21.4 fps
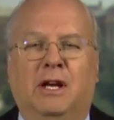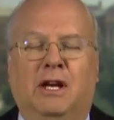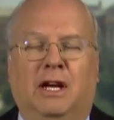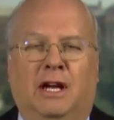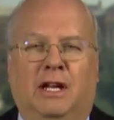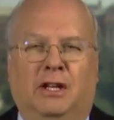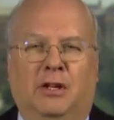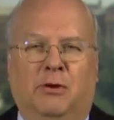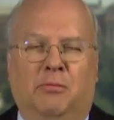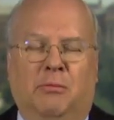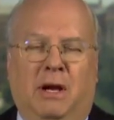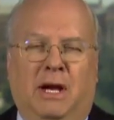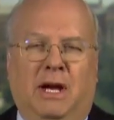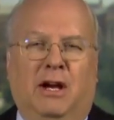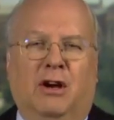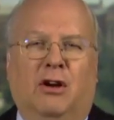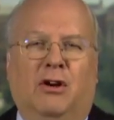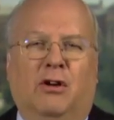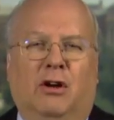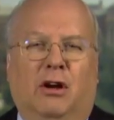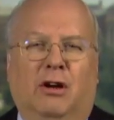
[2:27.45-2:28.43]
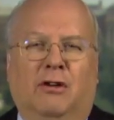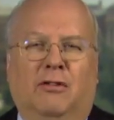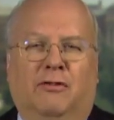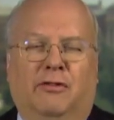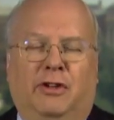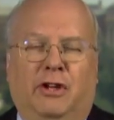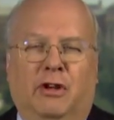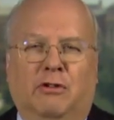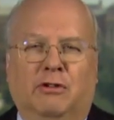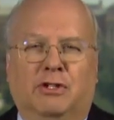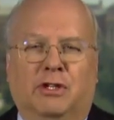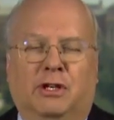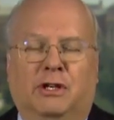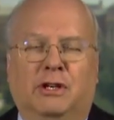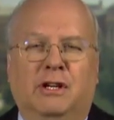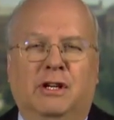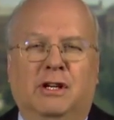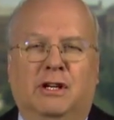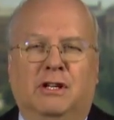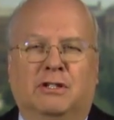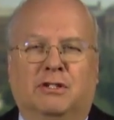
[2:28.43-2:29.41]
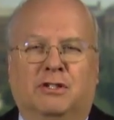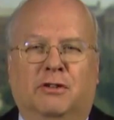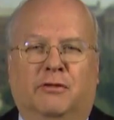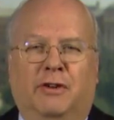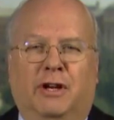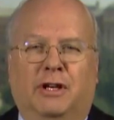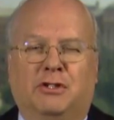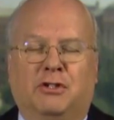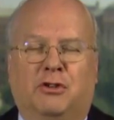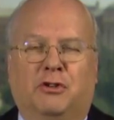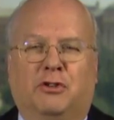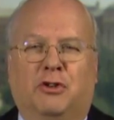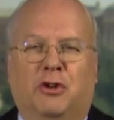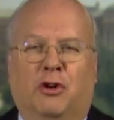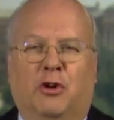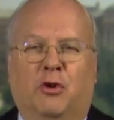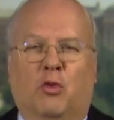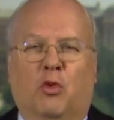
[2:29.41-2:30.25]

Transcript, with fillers: and the mayor of Houston, Sylvester Turner,